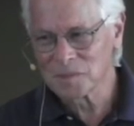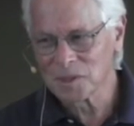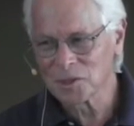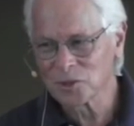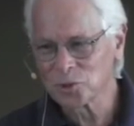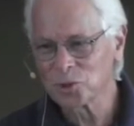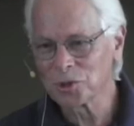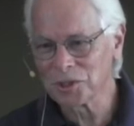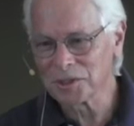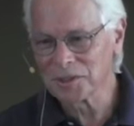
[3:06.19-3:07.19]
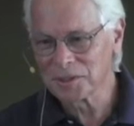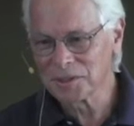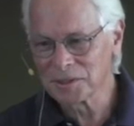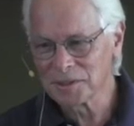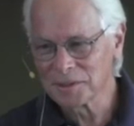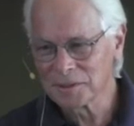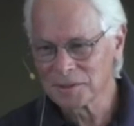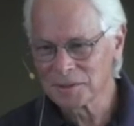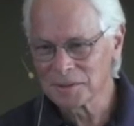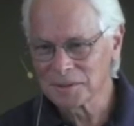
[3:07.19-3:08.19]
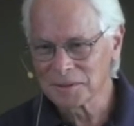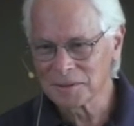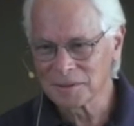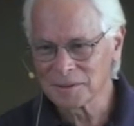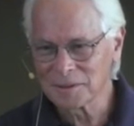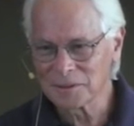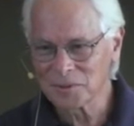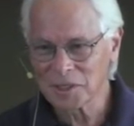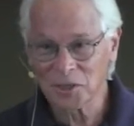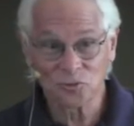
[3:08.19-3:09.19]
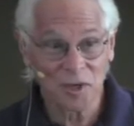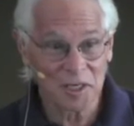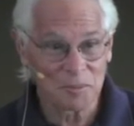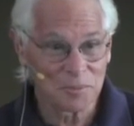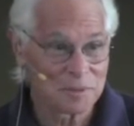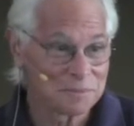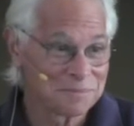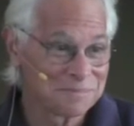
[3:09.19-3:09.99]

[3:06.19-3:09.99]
on our journey, we kind of read up?